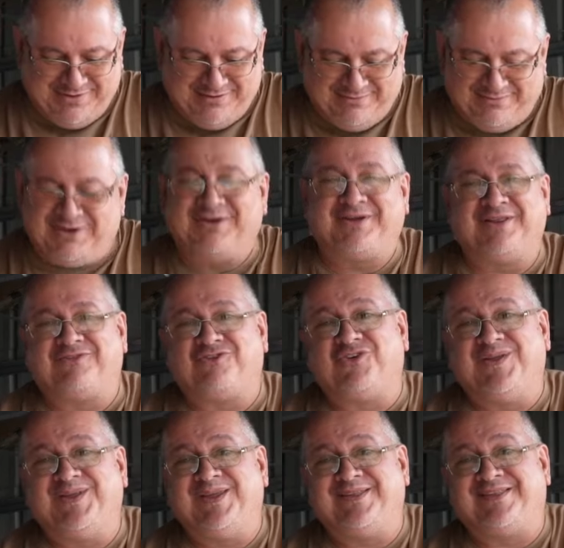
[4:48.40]
we'll look at it 3
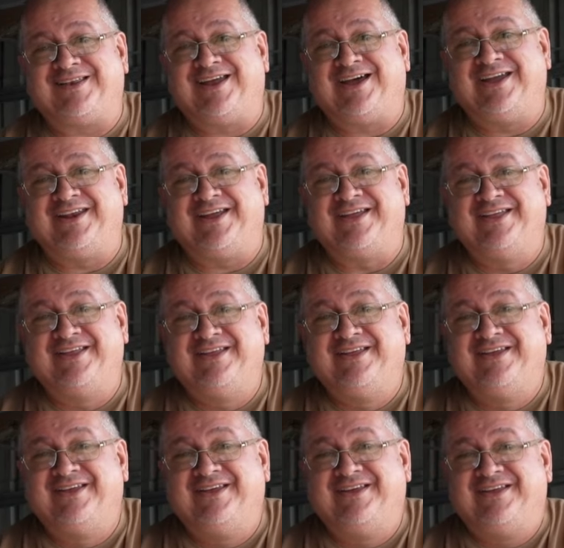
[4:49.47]
years later.
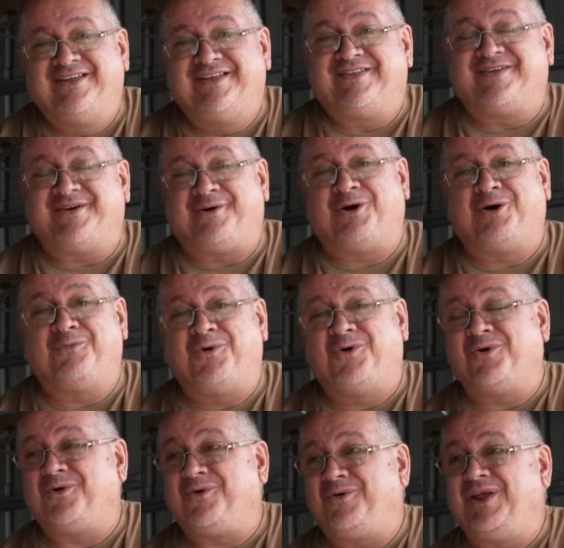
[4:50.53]
So I
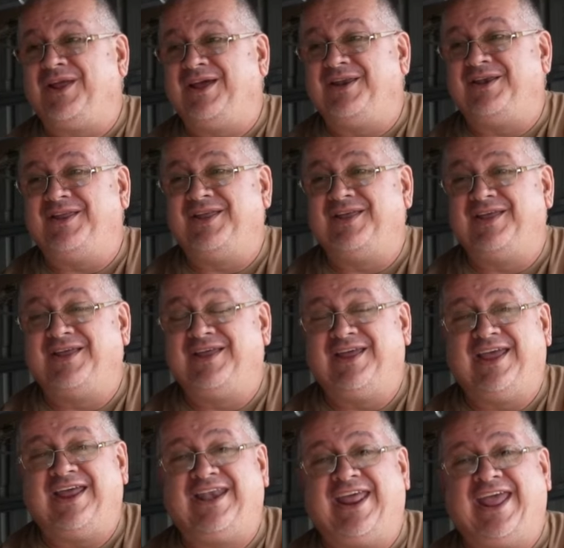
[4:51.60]
walk around,
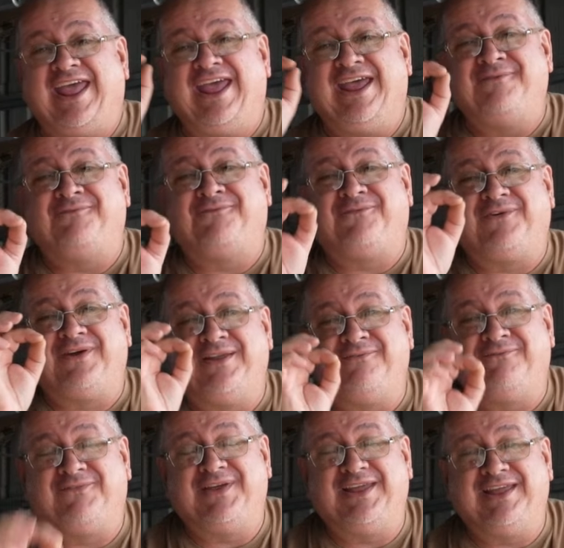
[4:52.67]
and
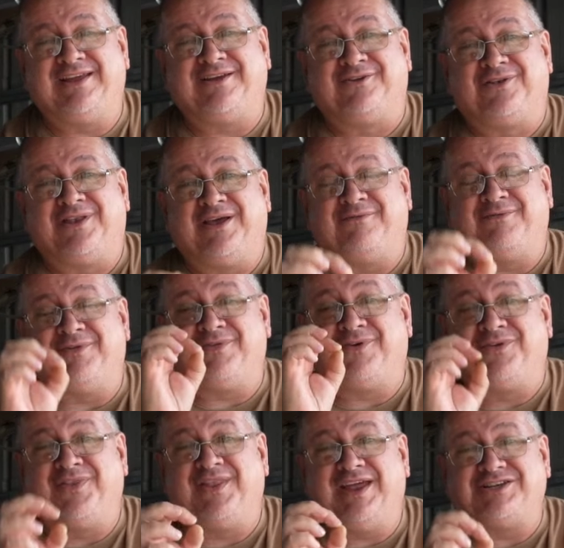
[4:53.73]
every vehicle that was
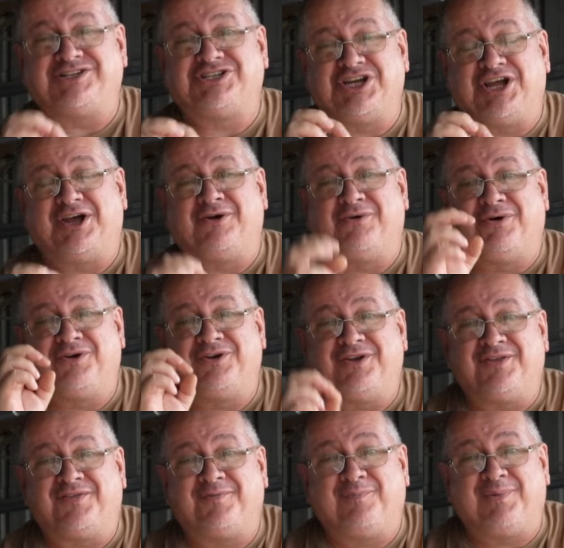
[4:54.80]
on that show on
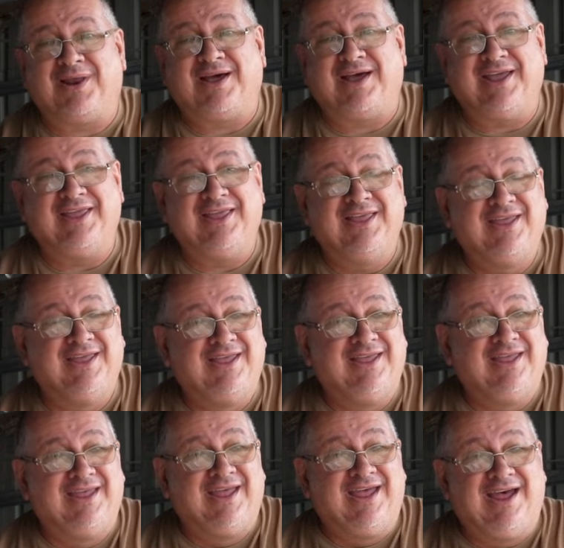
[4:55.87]
display
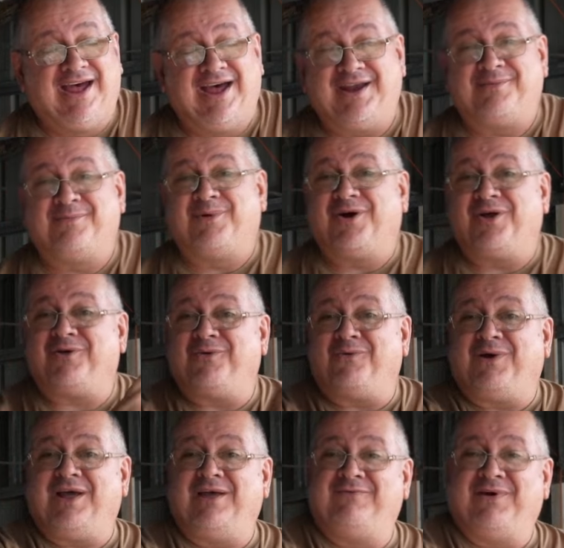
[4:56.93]
had a
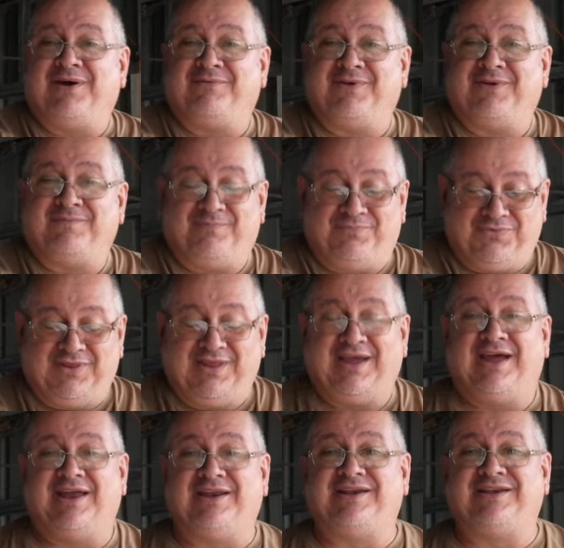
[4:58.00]
microwave oven,
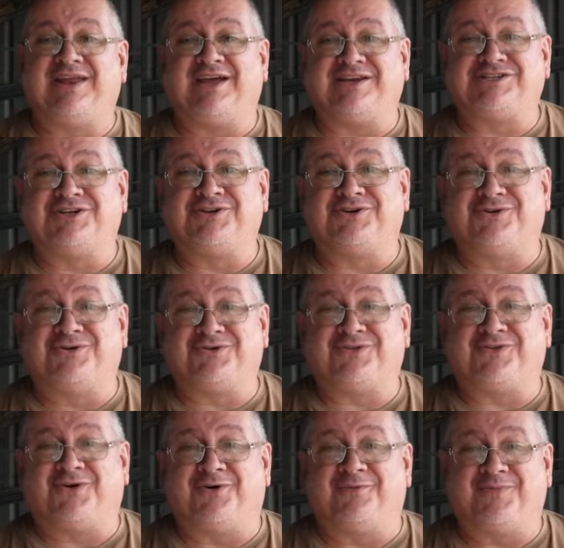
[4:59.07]
had induction
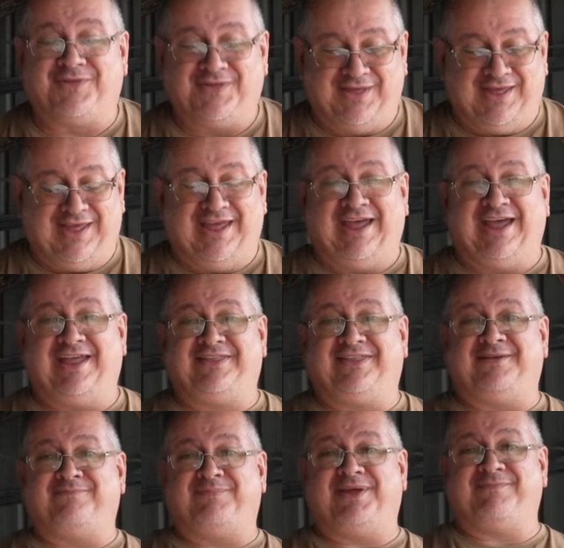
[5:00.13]
cooktops, had
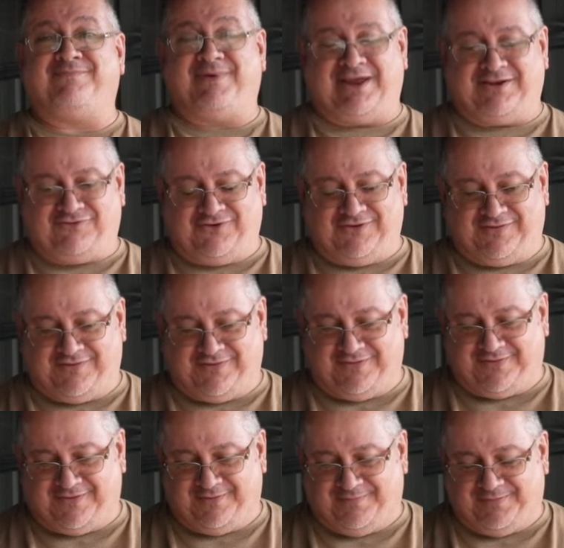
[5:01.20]
the big battery
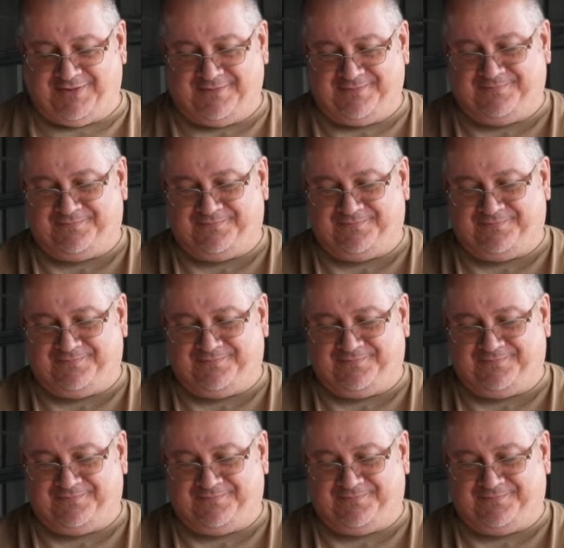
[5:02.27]
systems.